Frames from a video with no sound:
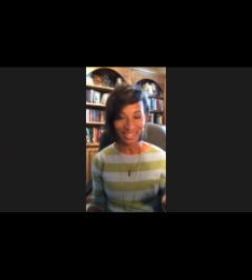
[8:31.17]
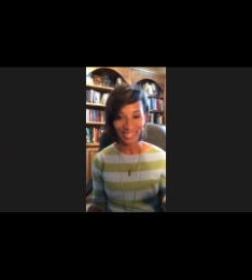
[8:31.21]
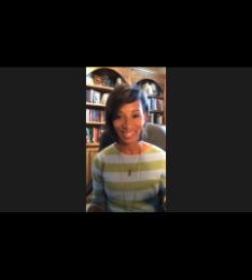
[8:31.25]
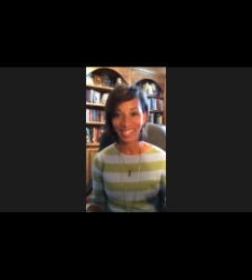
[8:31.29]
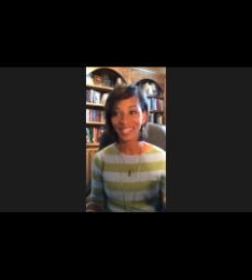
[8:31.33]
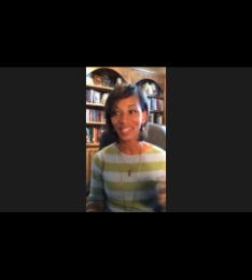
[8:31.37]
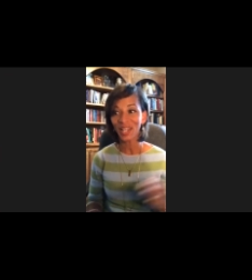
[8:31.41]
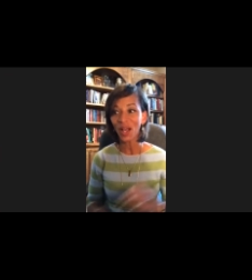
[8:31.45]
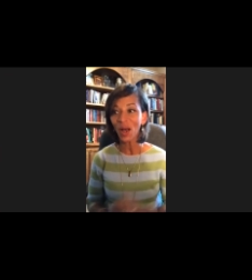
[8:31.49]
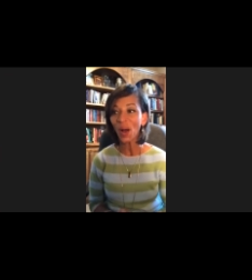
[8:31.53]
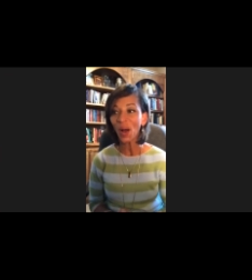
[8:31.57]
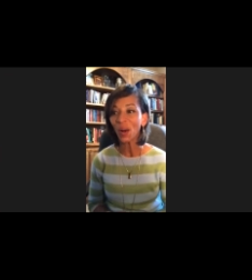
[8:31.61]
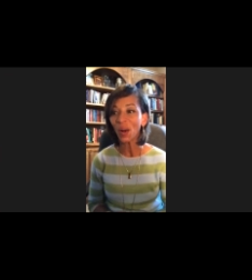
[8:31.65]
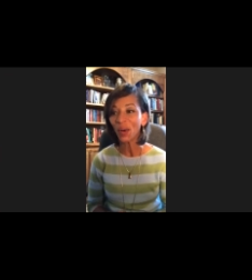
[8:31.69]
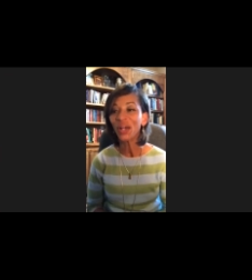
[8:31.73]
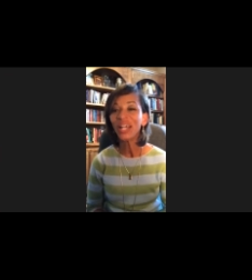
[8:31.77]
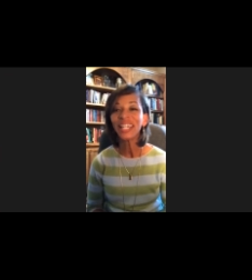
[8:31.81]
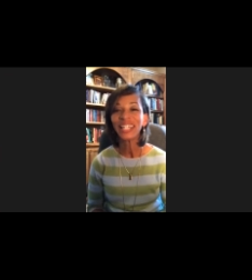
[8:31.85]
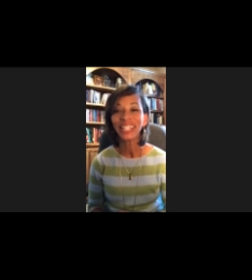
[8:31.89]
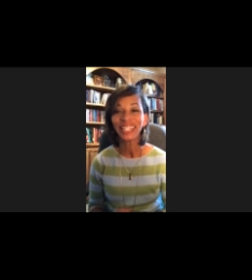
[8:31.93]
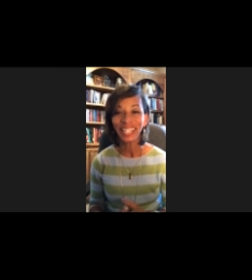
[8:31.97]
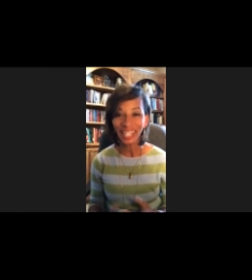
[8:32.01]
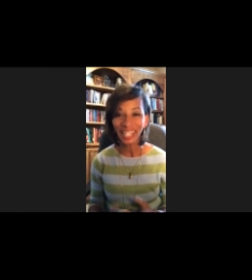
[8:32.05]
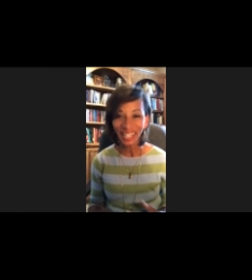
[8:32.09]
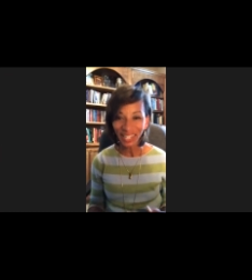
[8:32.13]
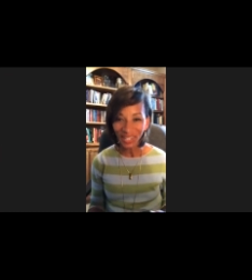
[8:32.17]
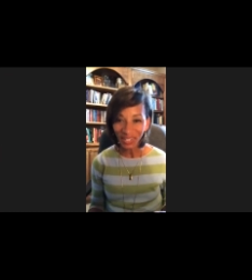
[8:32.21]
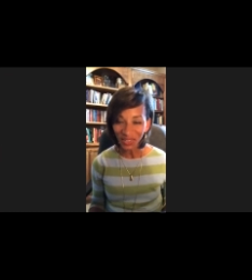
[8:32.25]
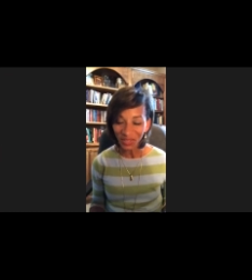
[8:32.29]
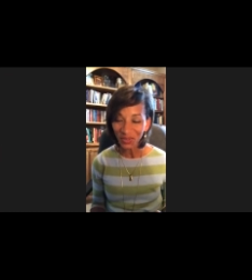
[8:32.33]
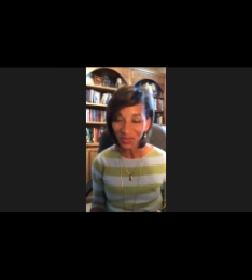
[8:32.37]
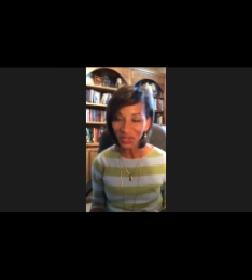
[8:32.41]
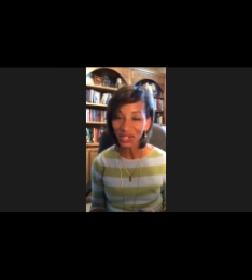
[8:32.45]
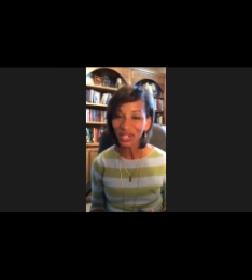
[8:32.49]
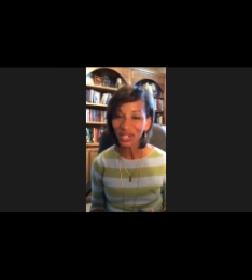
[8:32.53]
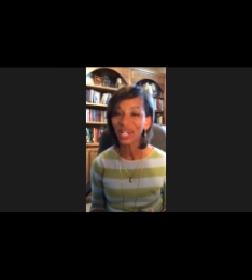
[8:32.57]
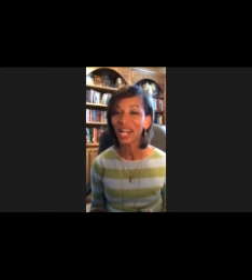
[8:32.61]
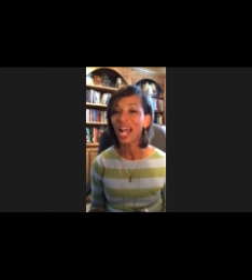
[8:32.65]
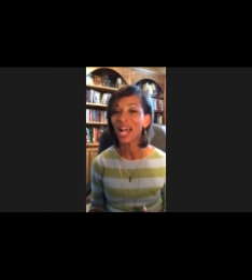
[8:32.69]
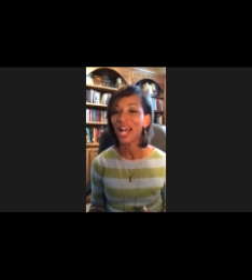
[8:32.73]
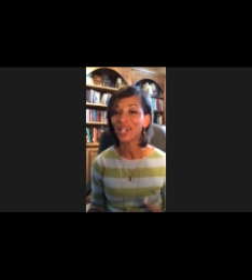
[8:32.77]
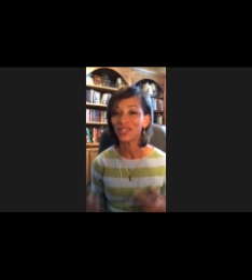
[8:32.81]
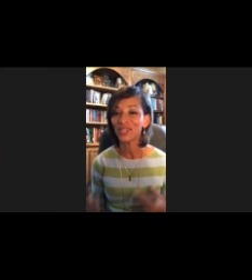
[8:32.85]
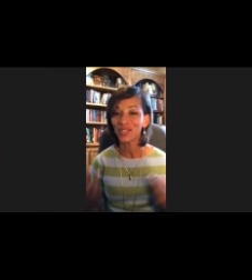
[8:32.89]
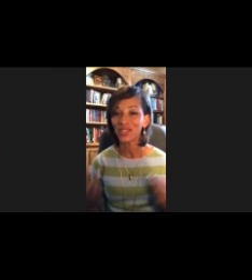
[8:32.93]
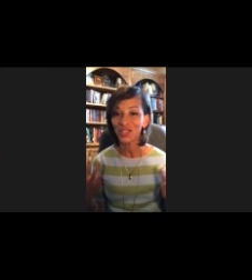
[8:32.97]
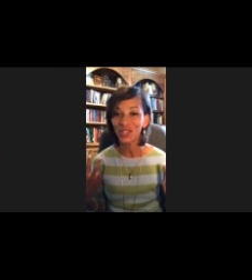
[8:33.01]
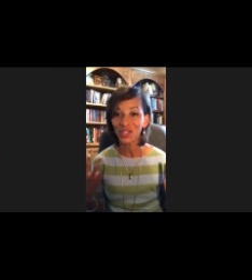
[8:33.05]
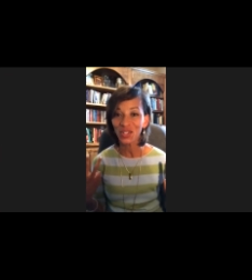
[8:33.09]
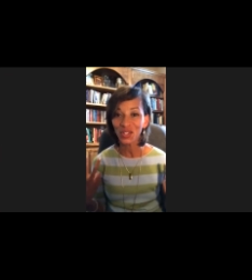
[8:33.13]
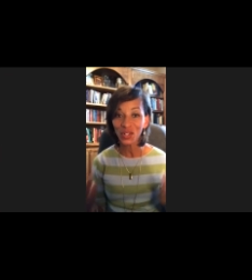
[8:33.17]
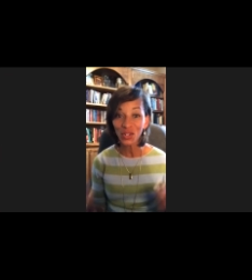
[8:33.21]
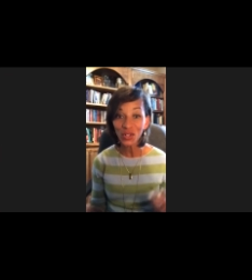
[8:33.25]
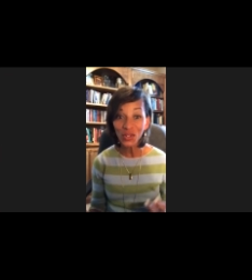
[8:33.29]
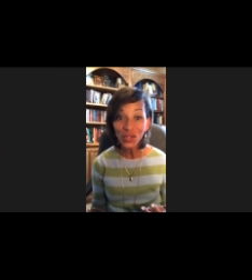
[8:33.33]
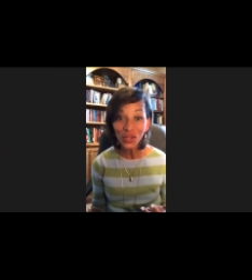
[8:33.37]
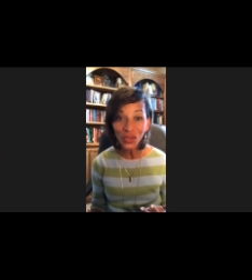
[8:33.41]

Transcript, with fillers: So getting the word out to